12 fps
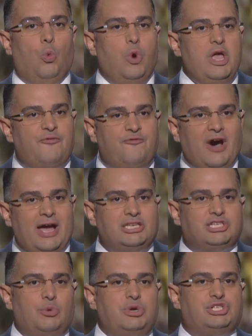We
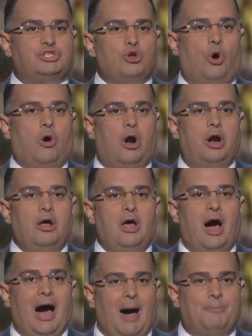fight to restore
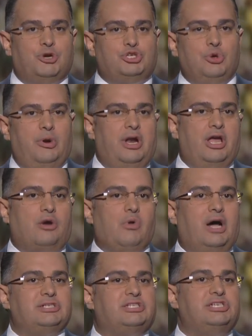opportunity
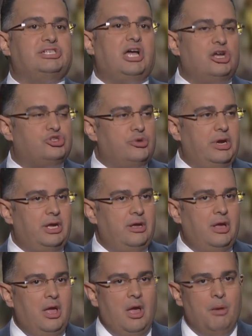across this country
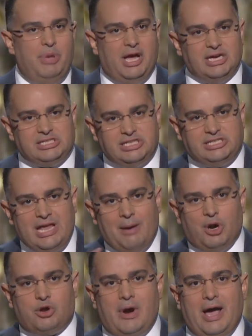because as
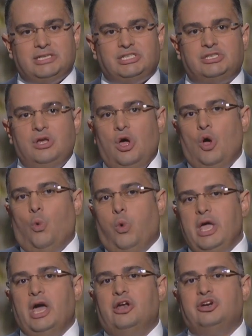Democrats,
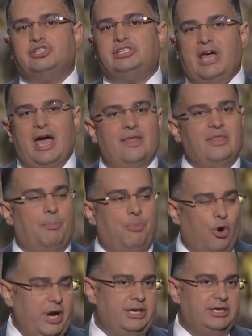we understand the
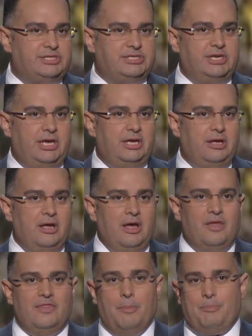poignancy,
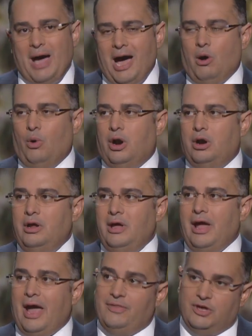the power,
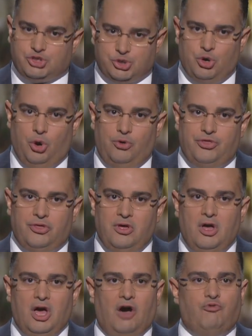and the truth
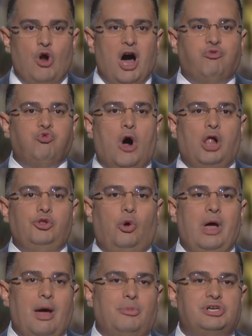of Ralph Waldo
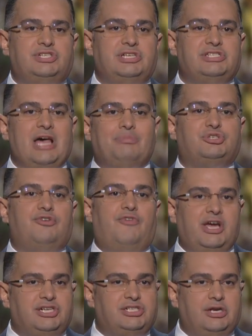Emerson's
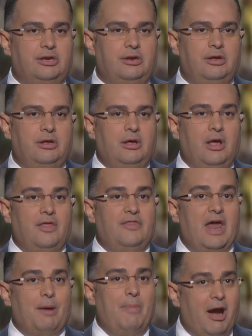observation
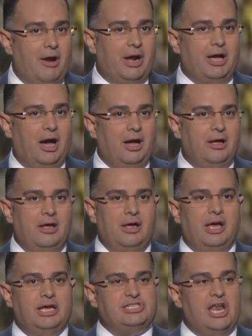that America
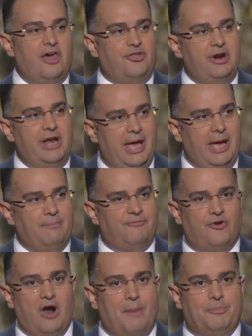is another name
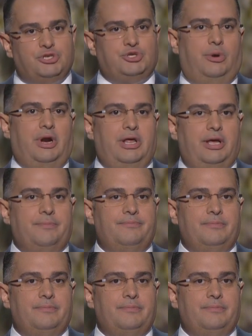for opportunity.